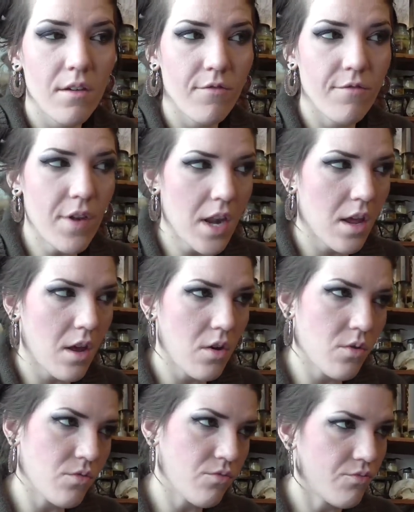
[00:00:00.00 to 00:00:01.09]

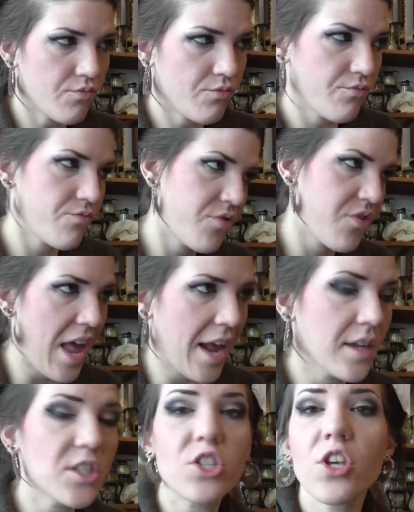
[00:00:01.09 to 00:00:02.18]
video
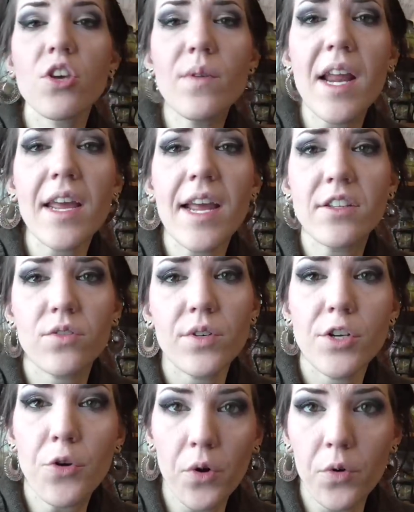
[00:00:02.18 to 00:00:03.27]
thing. It's just Q&A
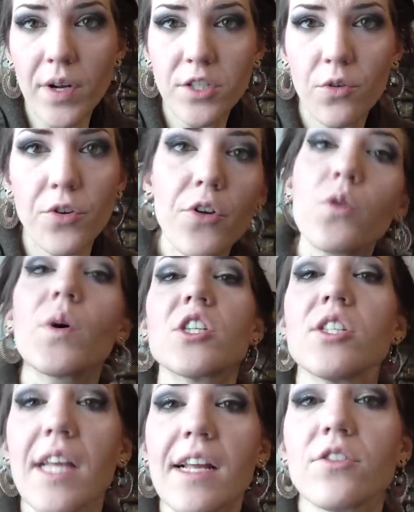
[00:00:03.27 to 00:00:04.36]
answering your question, or your
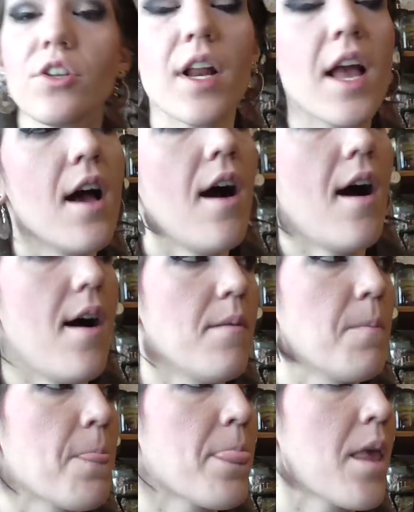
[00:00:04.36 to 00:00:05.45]
questions answered.
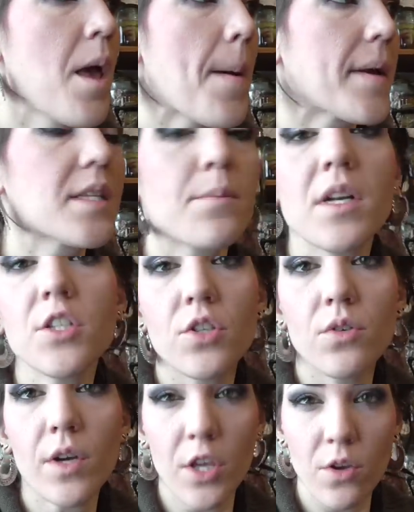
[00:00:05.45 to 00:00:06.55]
Because um, I'm going to
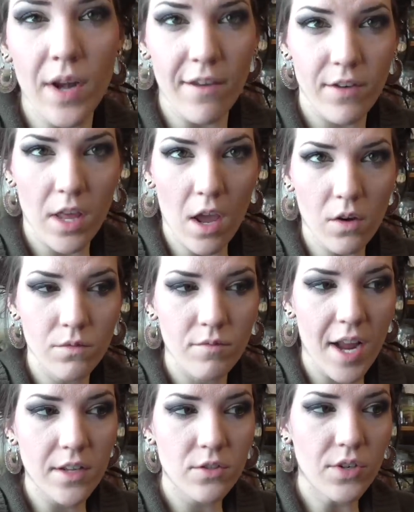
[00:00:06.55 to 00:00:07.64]
do a Q&A video
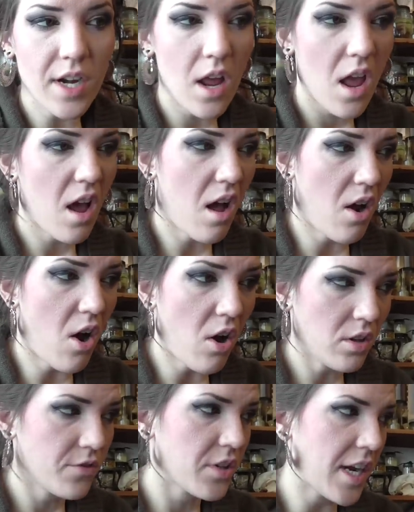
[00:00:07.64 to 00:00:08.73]
answering
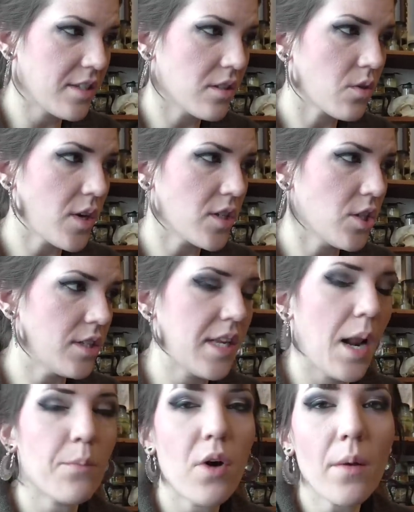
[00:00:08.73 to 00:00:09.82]
all of your guys' questions,
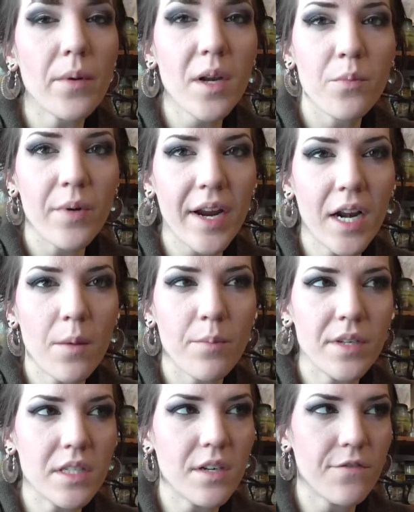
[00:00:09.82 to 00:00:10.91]
and I'm probably going to break it up
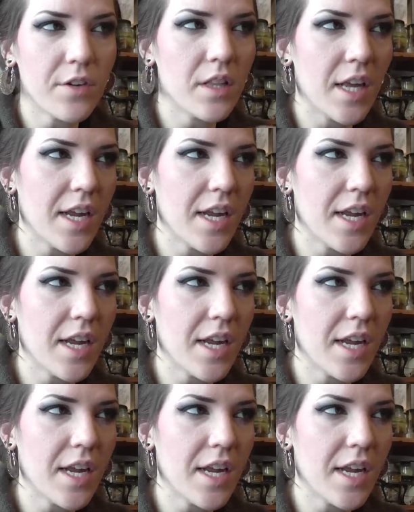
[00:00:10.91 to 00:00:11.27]
into different,